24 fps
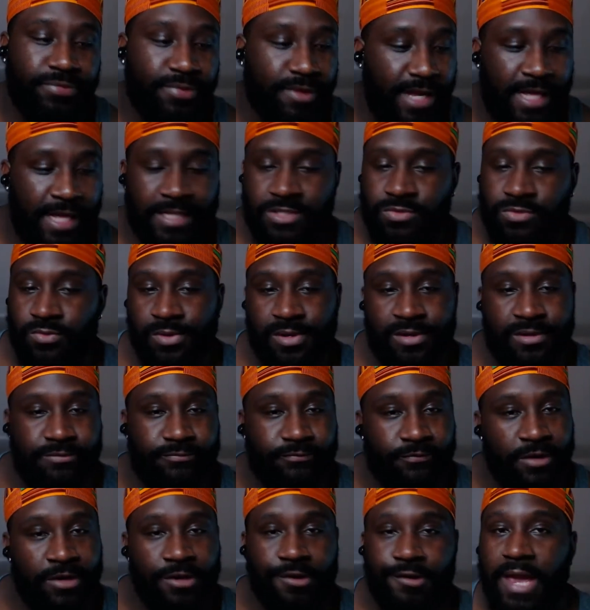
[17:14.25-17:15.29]
That's what
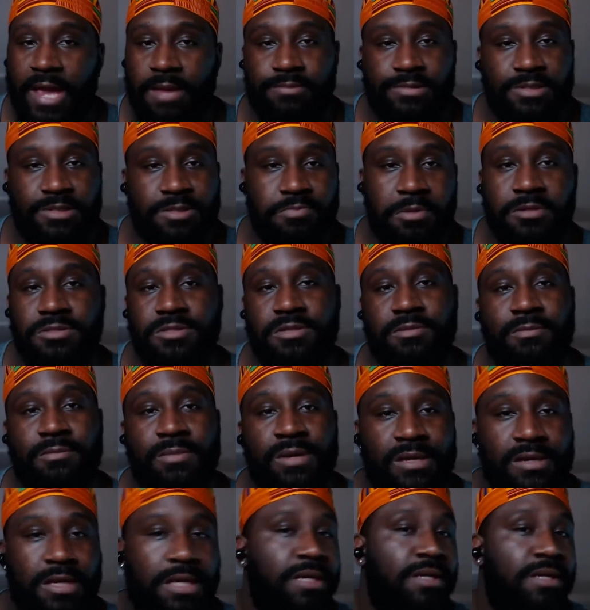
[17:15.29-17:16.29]
video games are supposed to be,